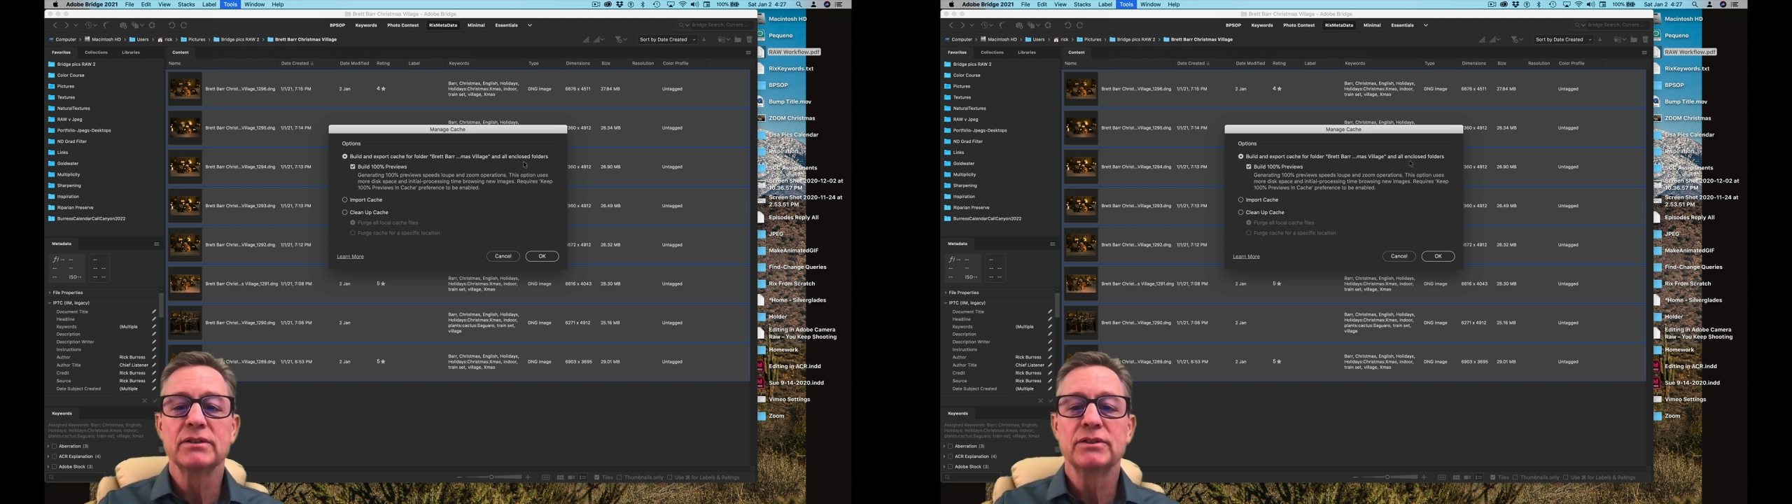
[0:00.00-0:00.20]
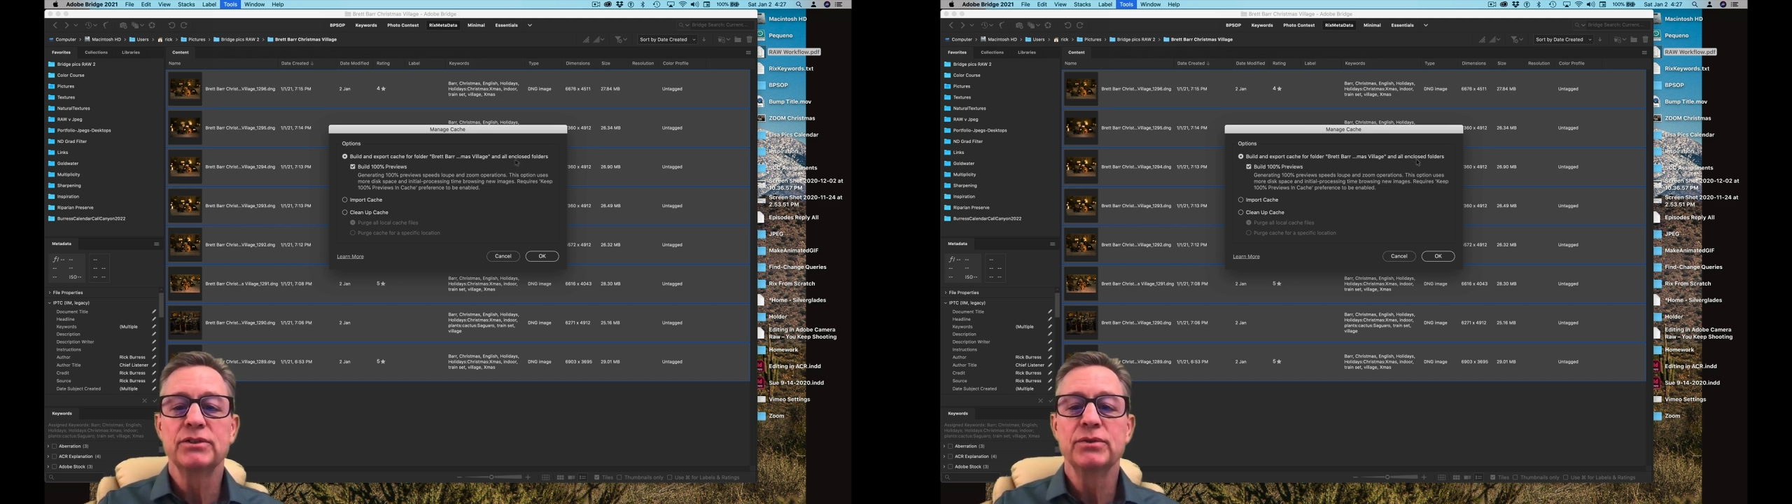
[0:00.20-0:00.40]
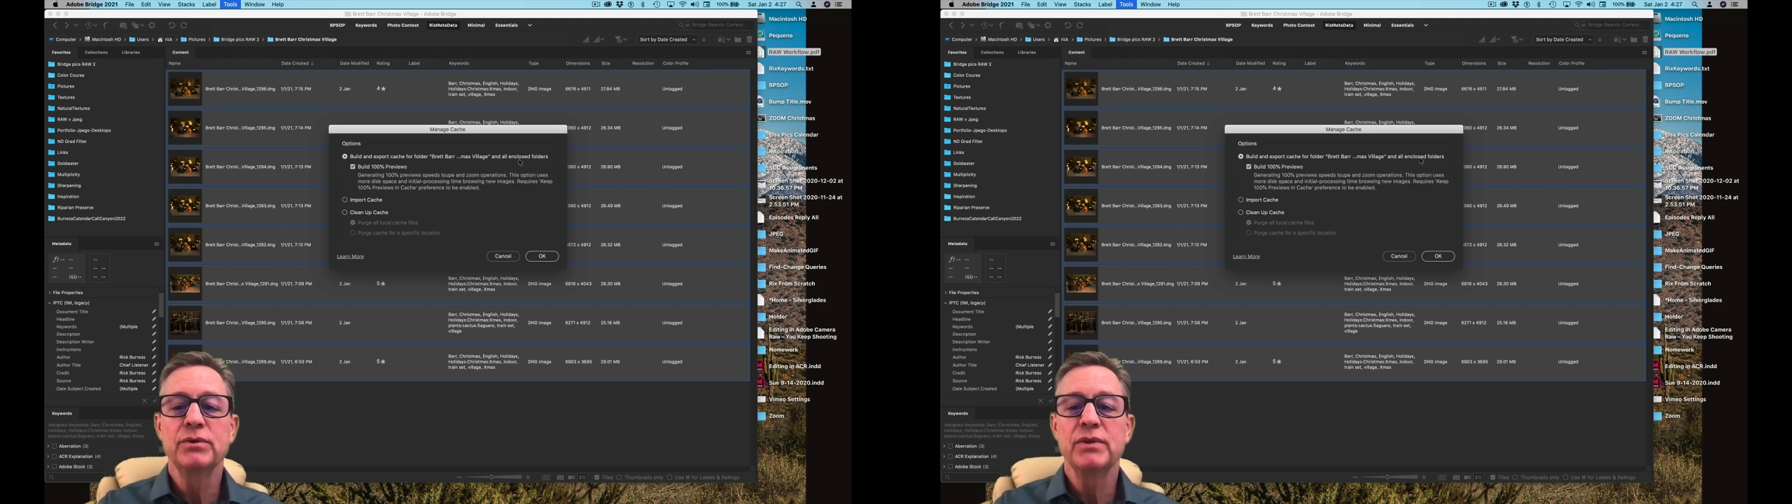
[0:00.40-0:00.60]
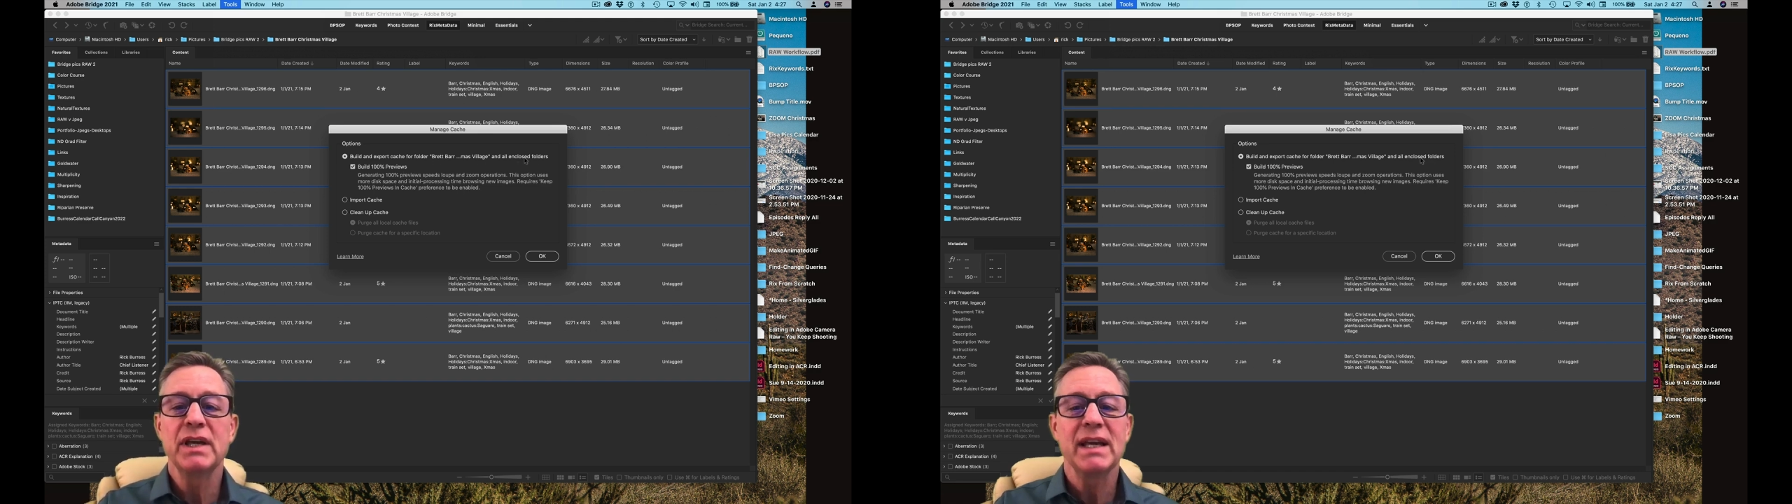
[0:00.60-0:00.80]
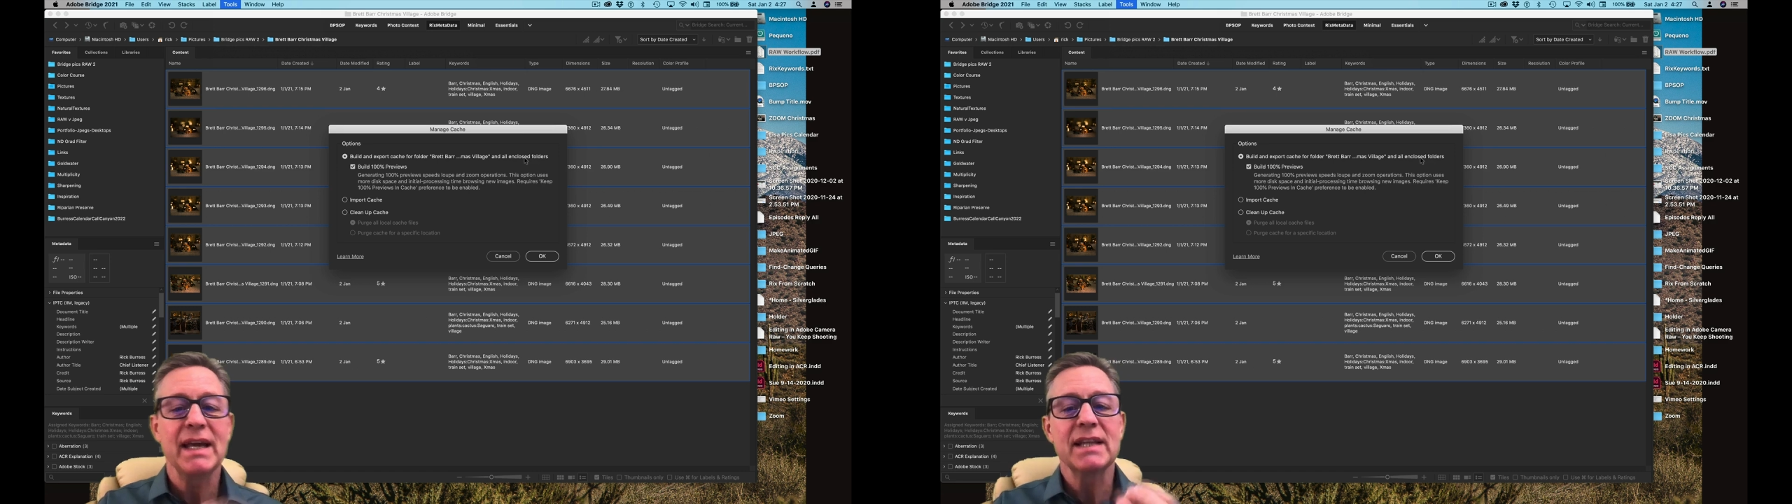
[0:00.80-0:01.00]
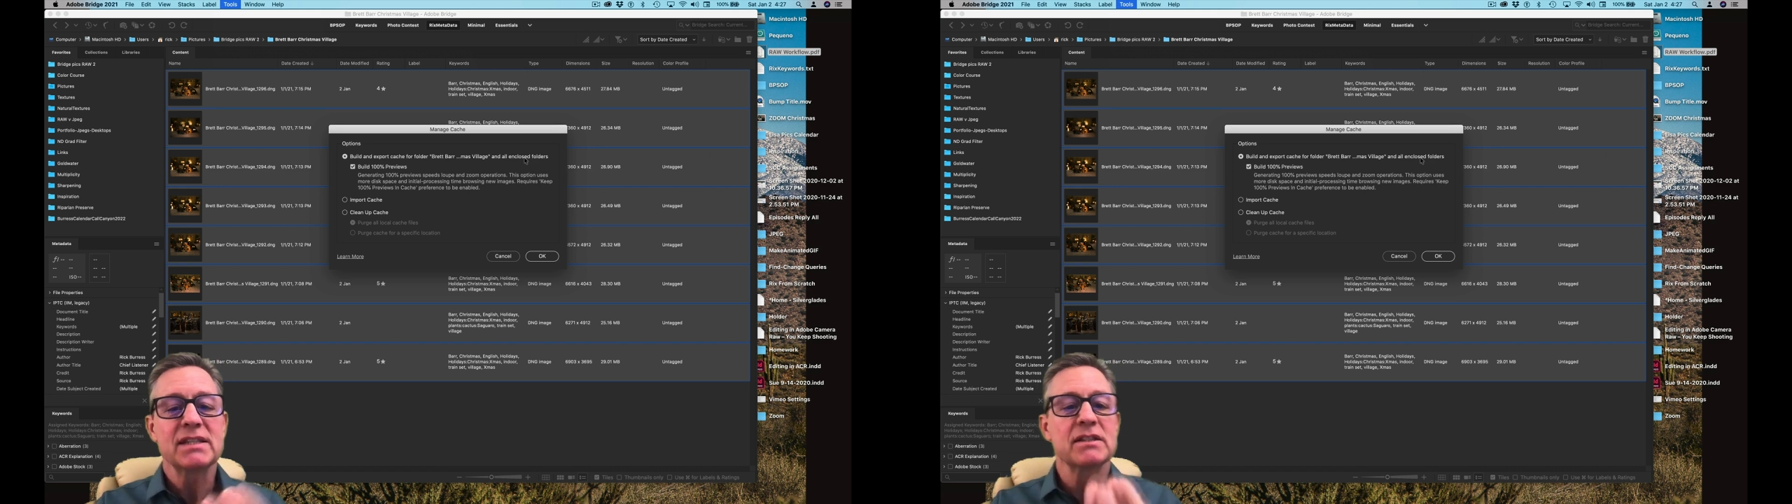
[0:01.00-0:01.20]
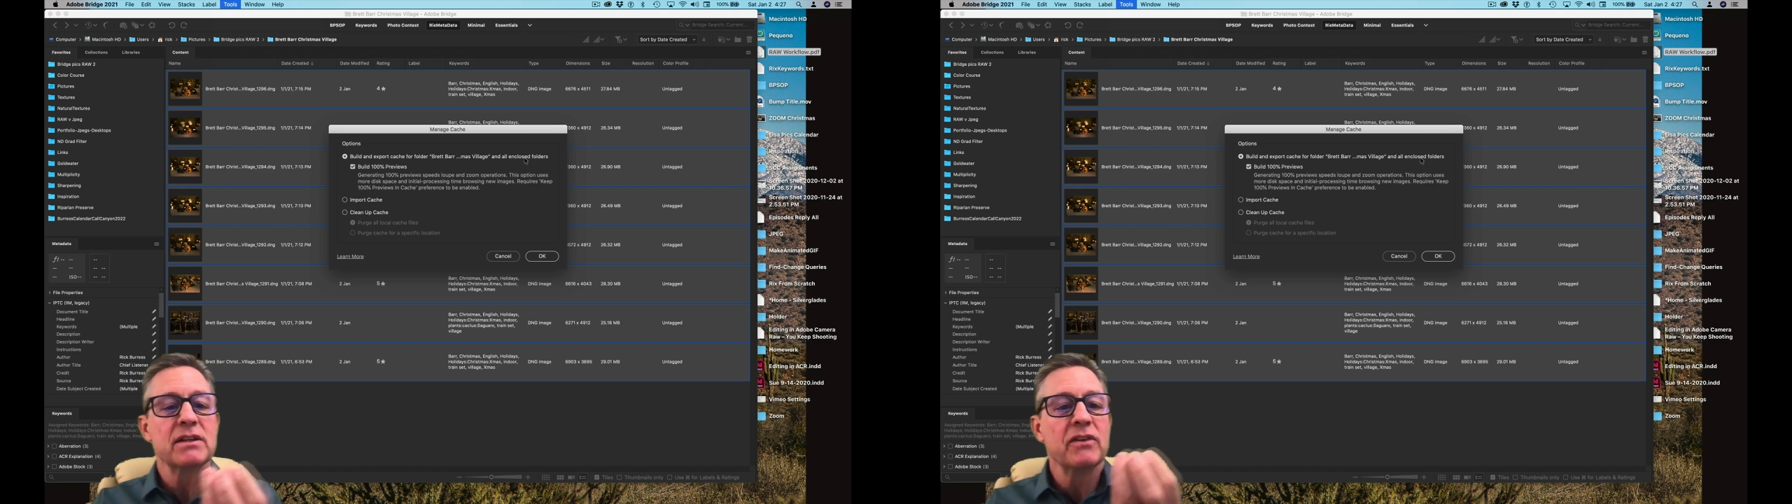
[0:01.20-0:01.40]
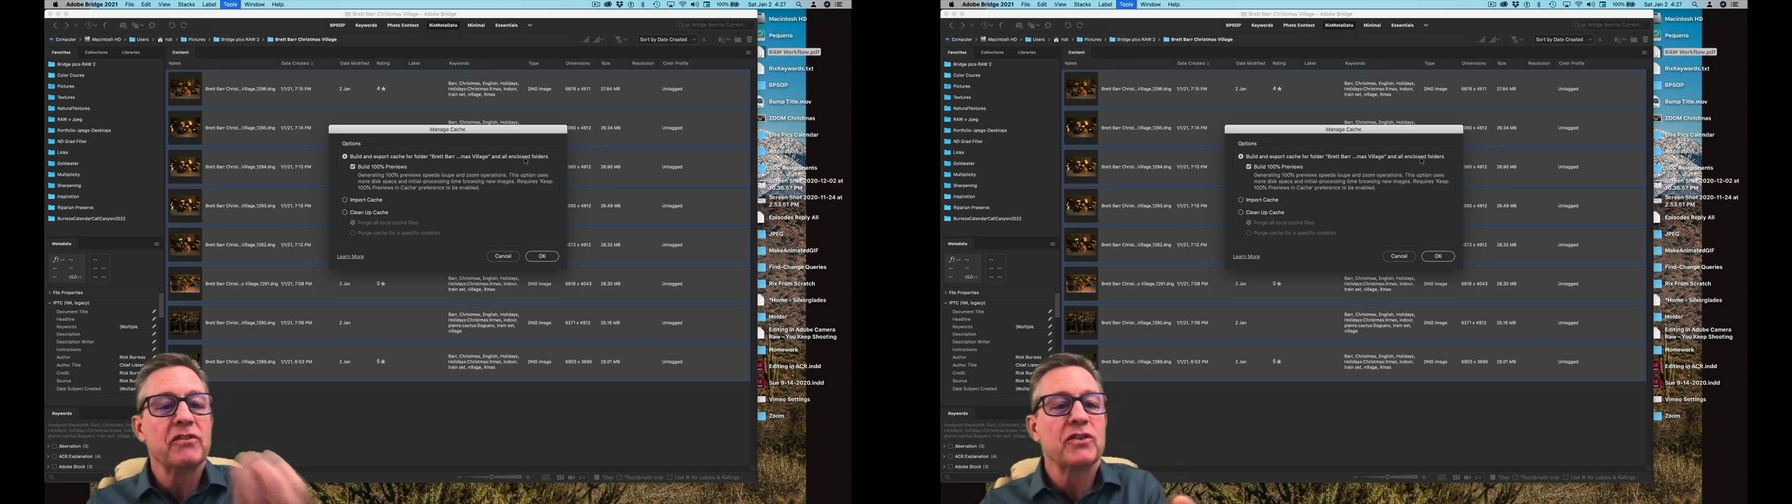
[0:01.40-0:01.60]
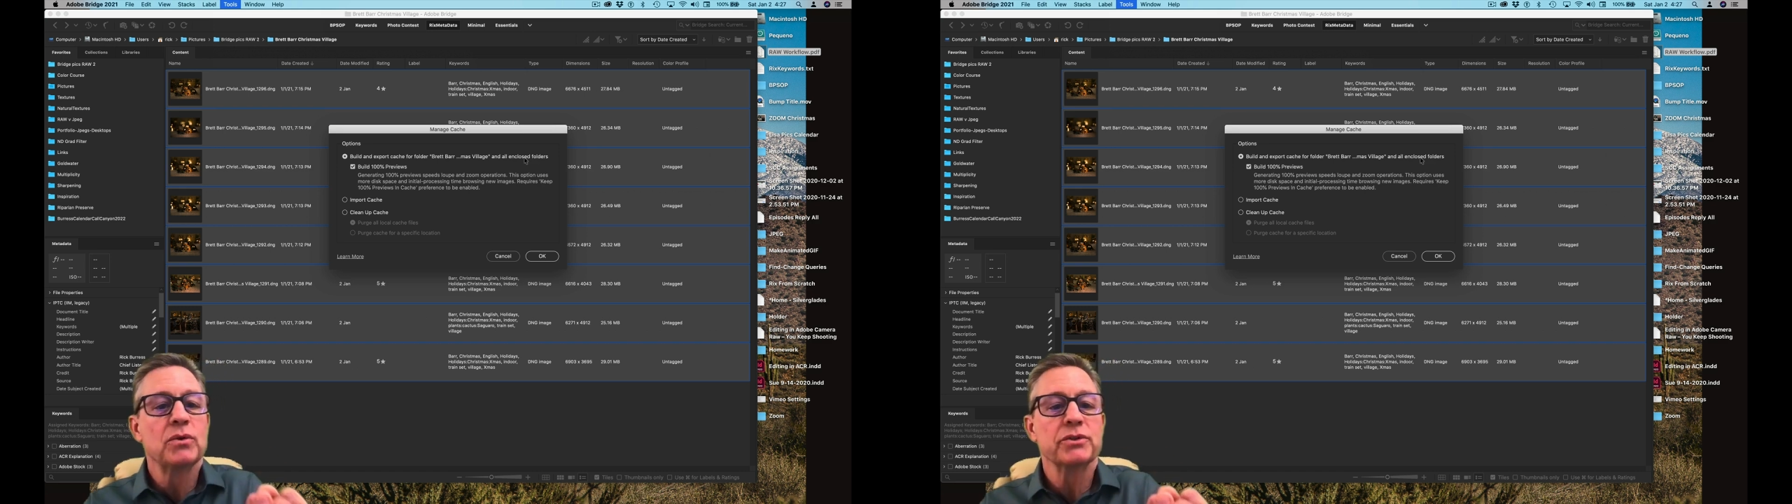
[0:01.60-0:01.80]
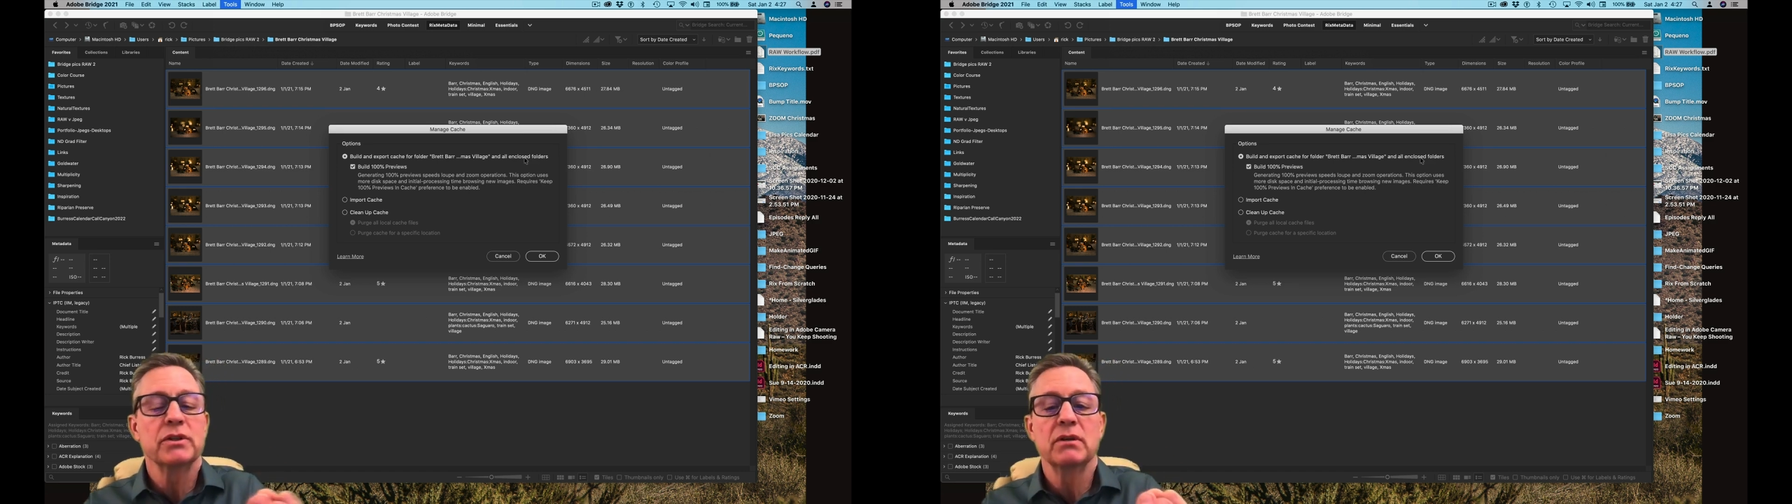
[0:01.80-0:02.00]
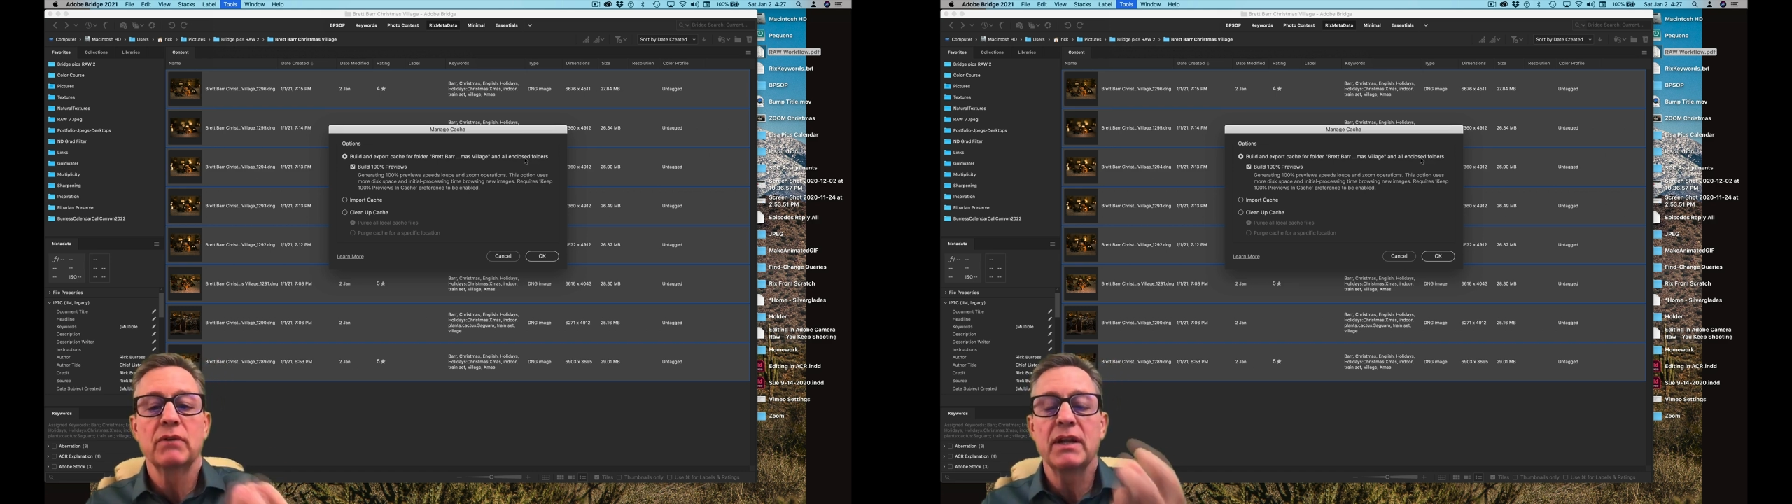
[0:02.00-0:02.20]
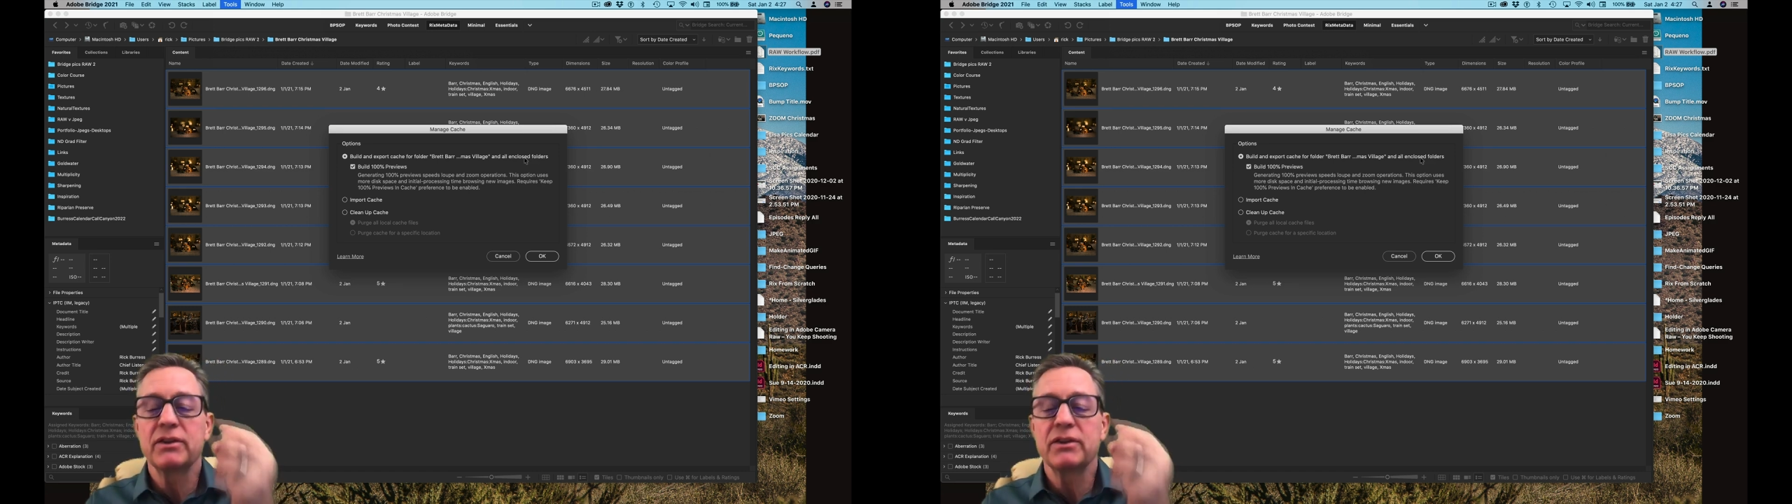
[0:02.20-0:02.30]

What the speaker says: to its folder, right?